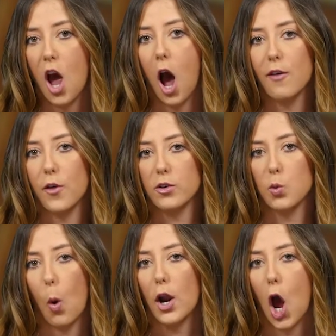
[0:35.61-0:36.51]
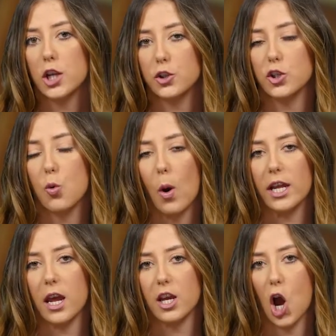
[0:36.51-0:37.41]
Of those
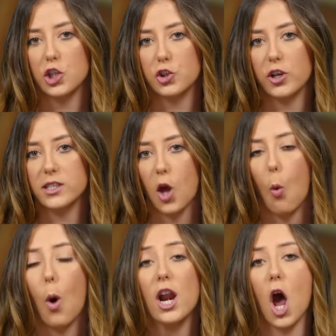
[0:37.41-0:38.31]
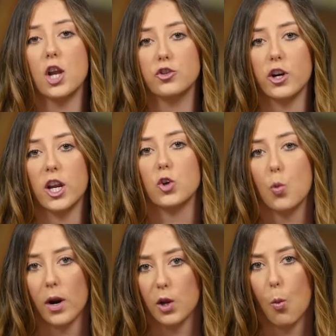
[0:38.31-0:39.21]
128 countries,
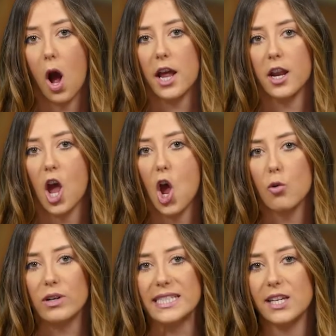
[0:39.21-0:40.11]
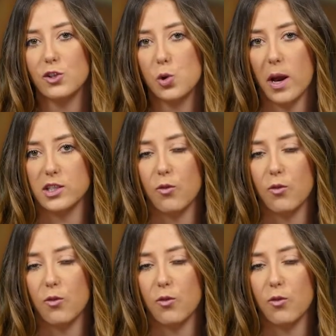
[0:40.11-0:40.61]
121 received U.S.